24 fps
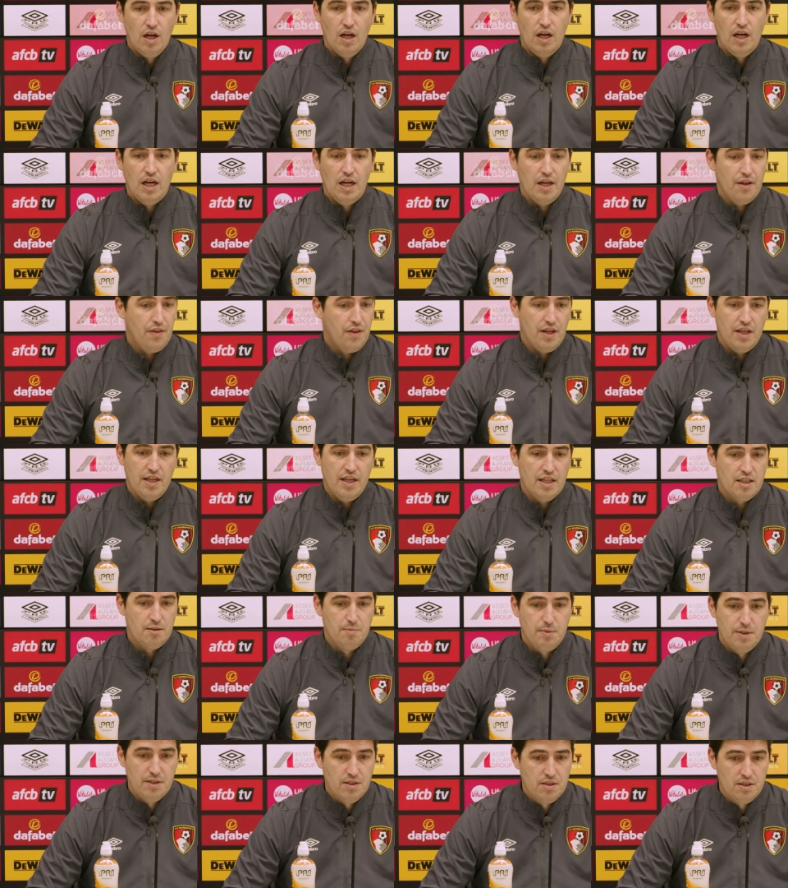I think he
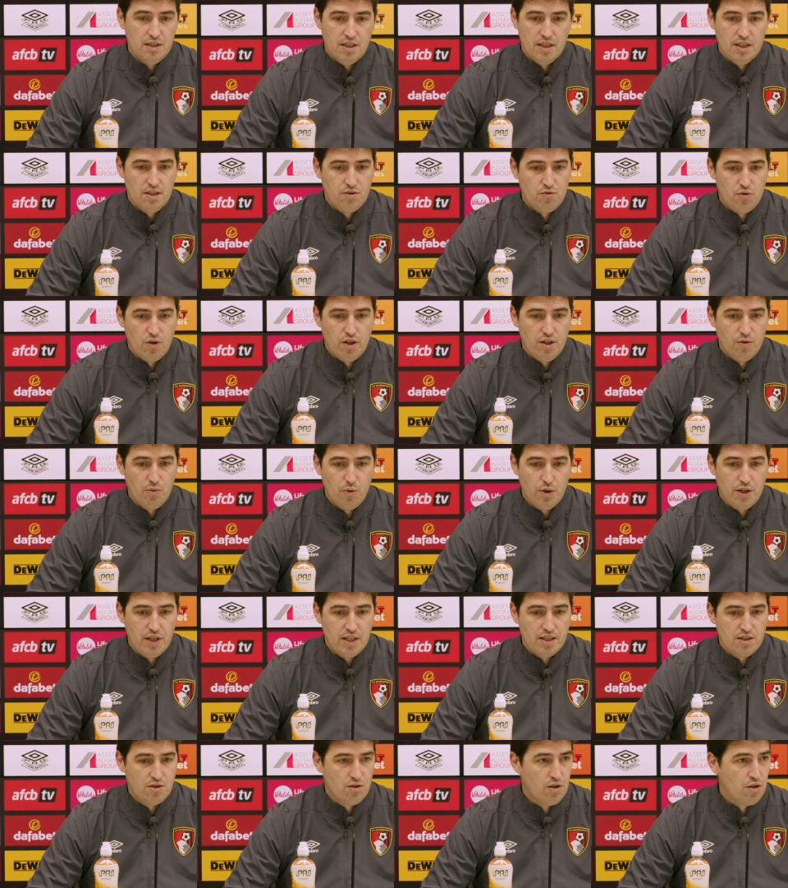has been training with
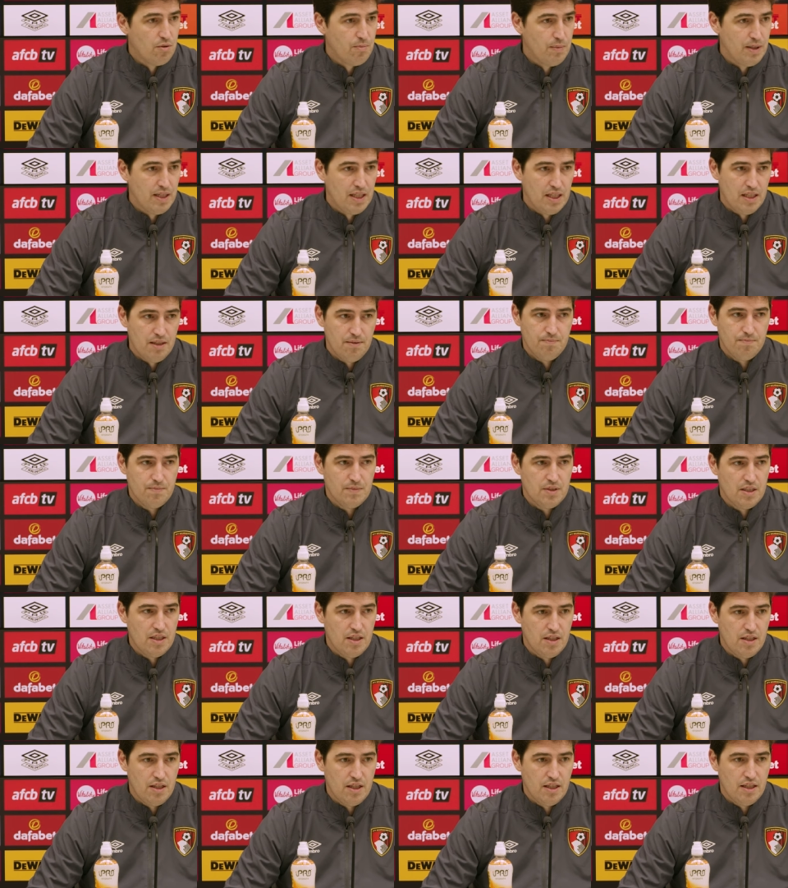us normal.
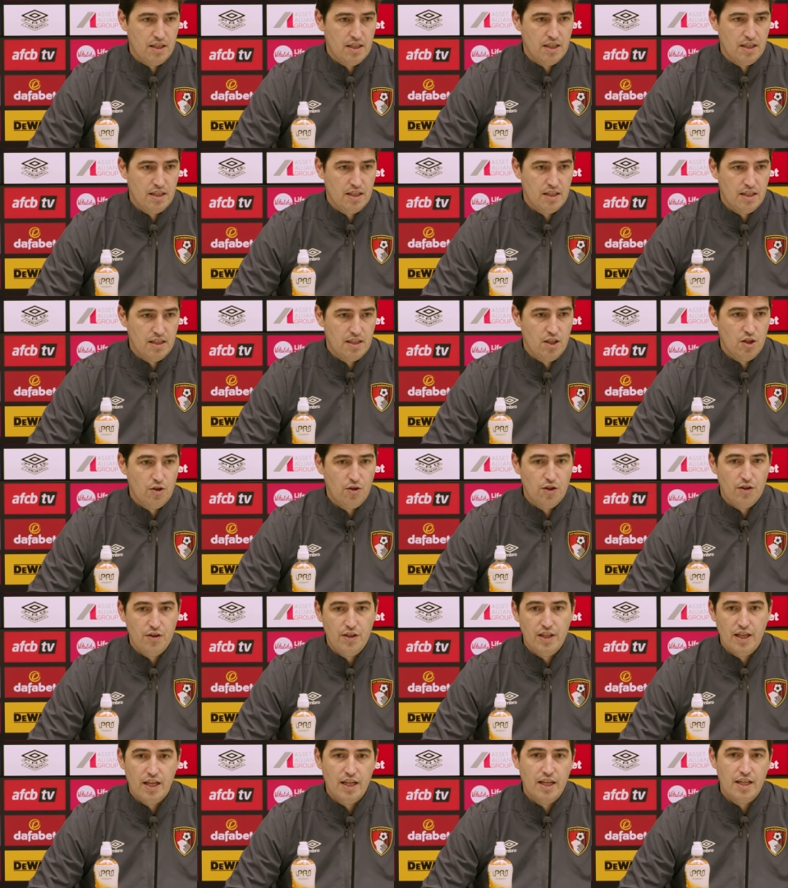I think the other
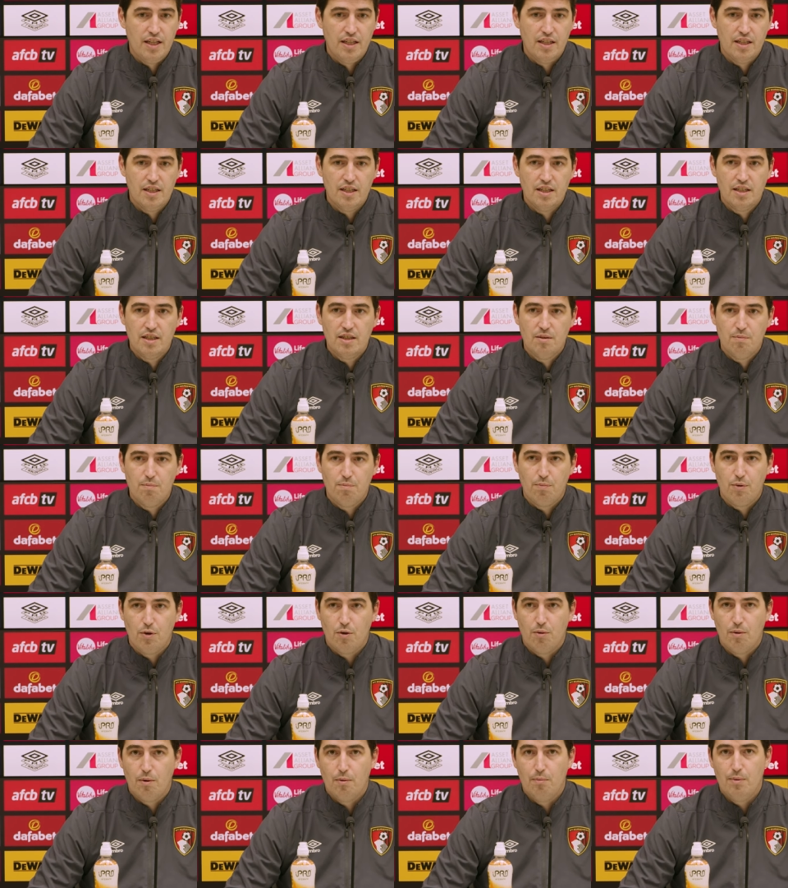day,
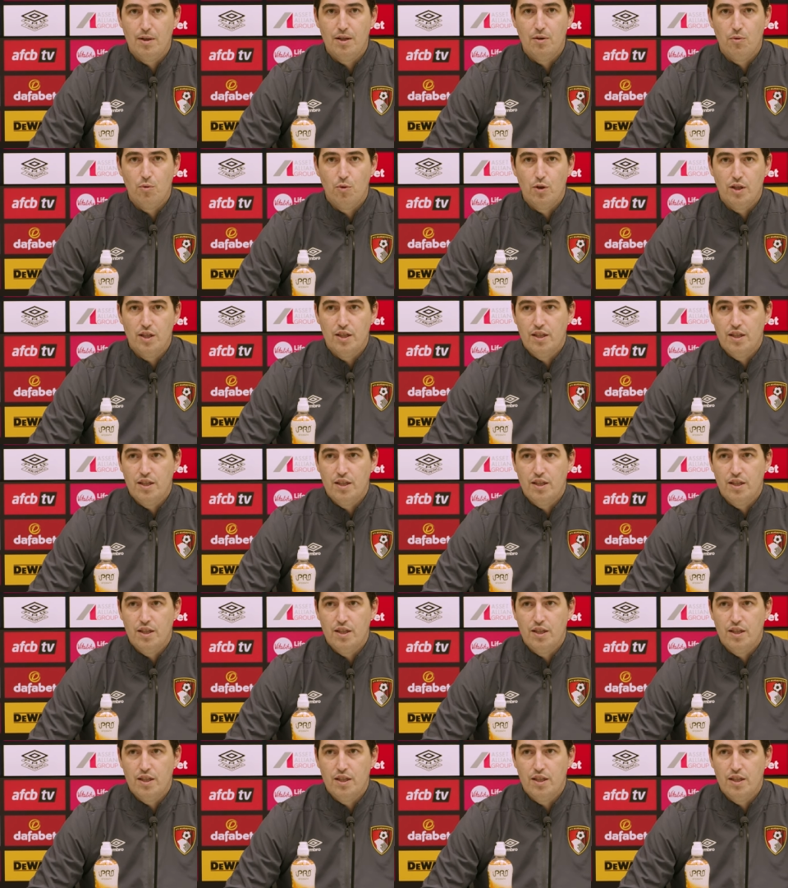probably we